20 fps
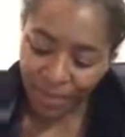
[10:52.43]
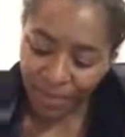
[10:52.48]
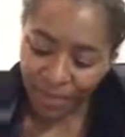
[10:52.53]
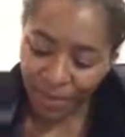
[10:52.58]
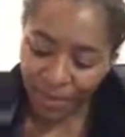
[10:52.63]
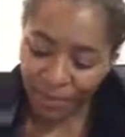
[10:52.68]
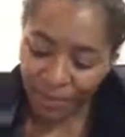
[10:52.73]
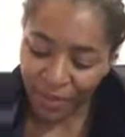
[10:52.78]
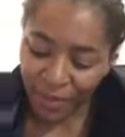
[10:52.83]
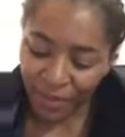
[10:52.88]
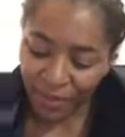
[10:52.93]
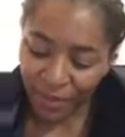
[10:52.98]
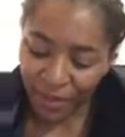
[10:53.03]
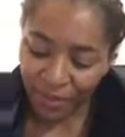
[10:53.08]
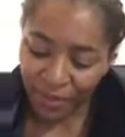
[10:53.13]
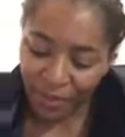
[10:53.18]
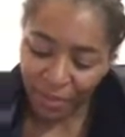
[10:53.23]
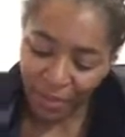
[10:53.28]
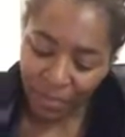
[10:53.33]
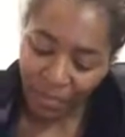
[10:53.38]
Perfect,
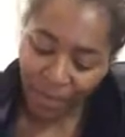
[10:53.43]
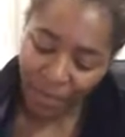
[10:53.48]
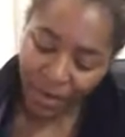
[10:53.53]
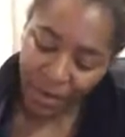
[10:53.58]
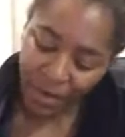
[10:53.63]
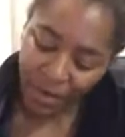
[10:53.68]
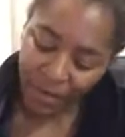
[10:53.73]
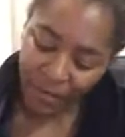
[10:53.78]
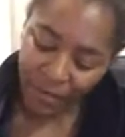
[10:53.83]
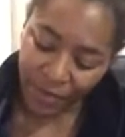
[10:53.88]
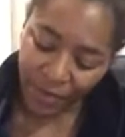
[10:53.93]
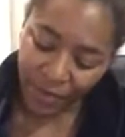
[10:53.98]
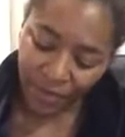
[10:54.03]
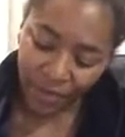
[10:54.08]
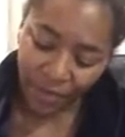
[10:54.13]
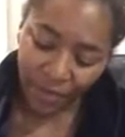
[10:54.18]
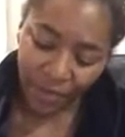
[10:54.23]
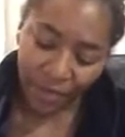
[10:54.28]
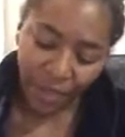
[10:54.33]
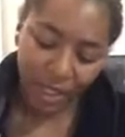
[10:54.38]
perfect, perfect.
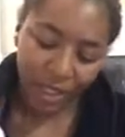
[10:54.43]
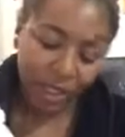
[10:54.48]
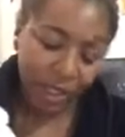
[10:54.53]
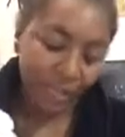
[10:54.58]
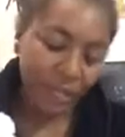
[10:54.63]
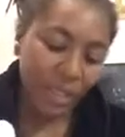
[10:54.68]
But I think I